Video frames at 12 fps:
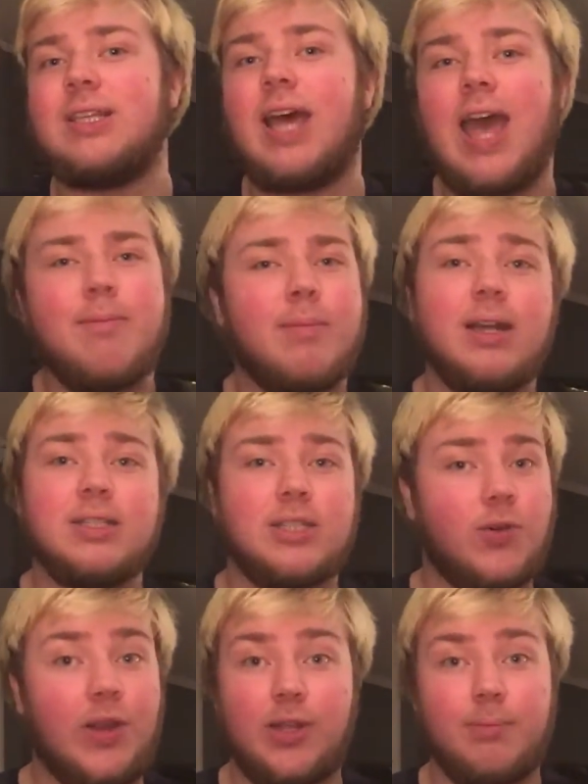Emma is a
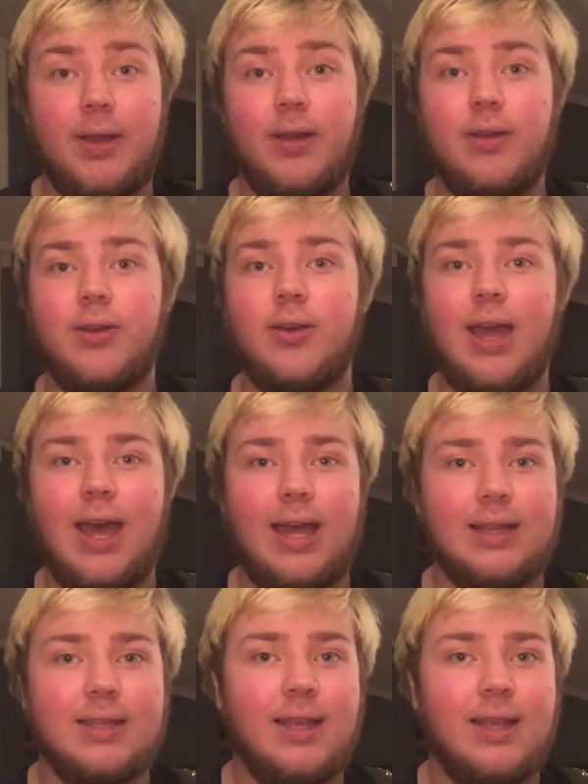great competitor, and